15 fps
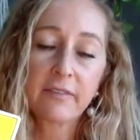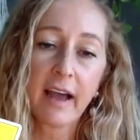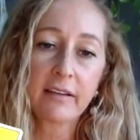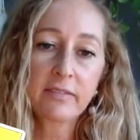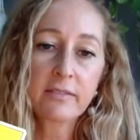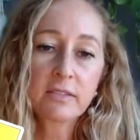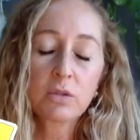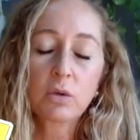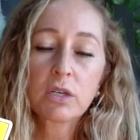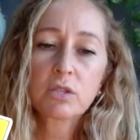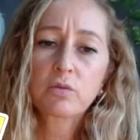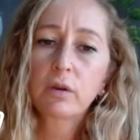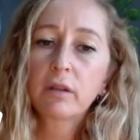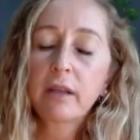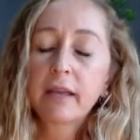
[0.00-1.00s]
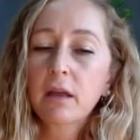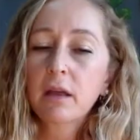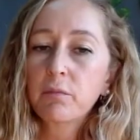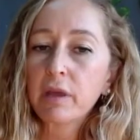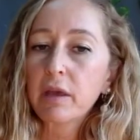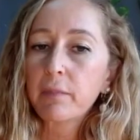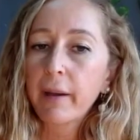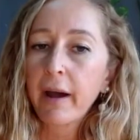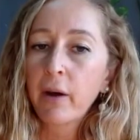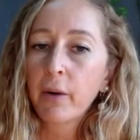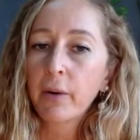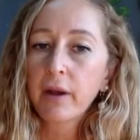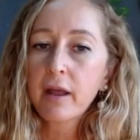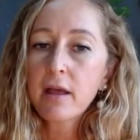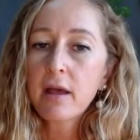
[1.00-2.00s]
Five of Swords really can be
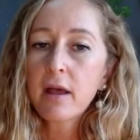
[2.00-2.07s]
about